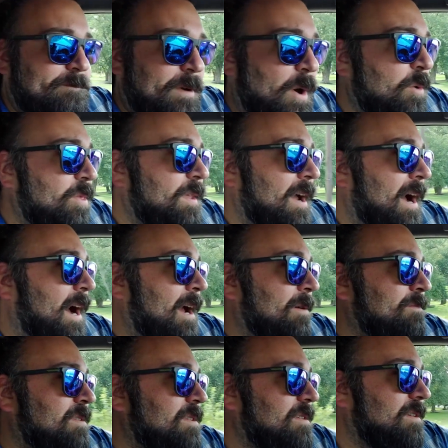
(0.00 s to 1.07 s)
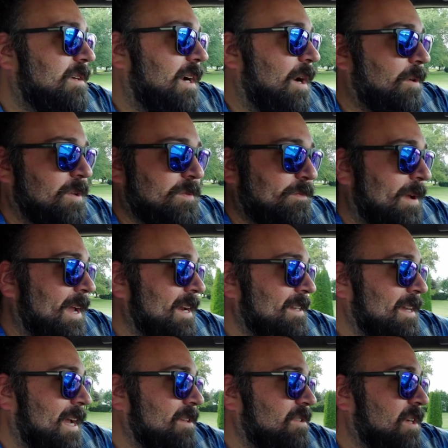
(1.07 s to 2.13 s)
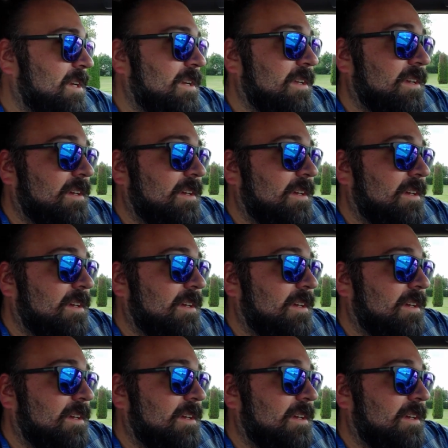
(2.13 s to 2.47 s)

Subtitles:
both times I wasn't paying attention.